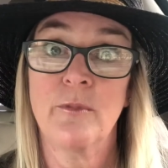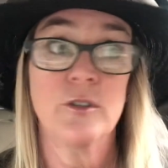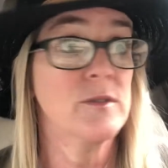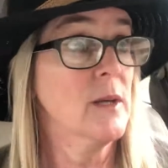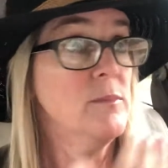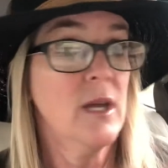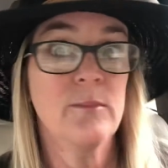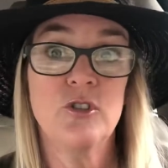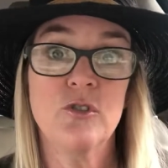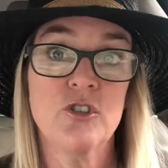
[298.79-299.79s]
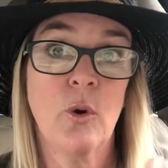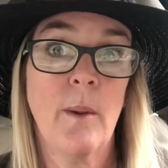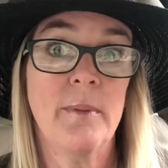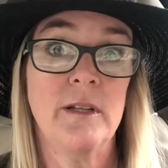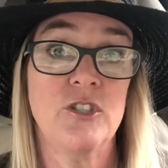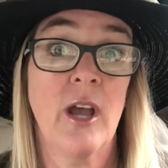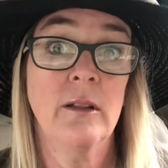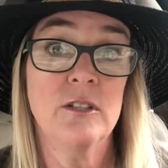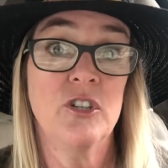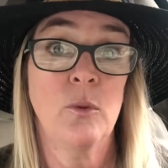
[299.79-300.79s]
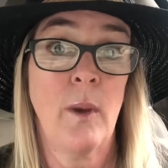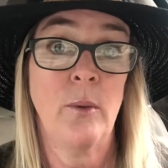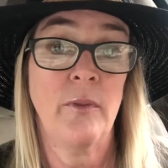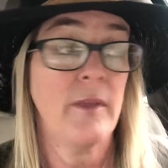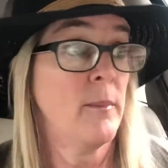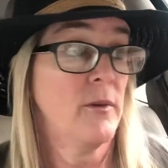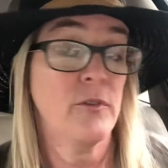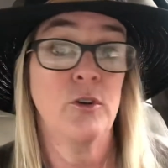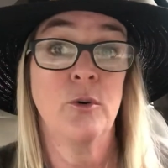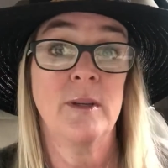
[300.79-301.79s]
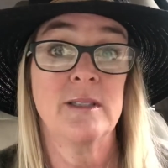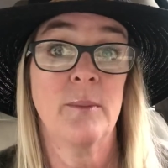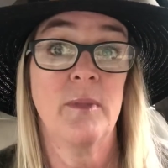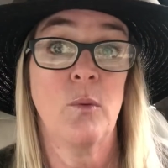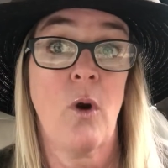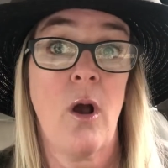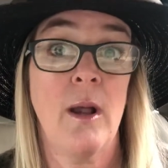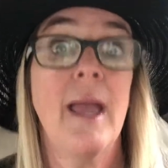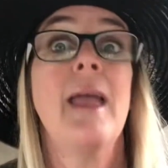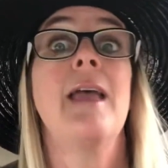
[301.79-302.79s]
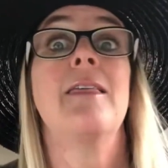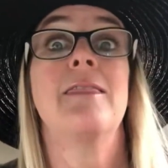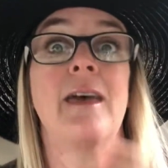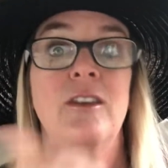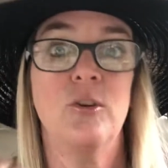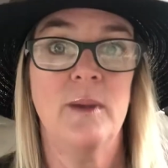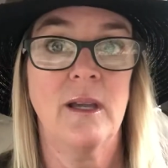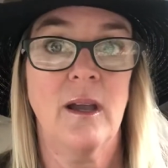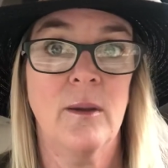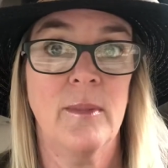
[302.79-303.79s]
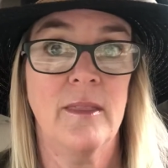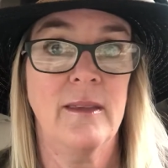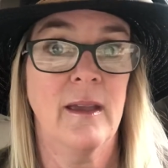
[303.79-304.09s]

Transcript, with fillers: So sometimes you show up in a challenging way with them. If they're doing something wrong, then you become the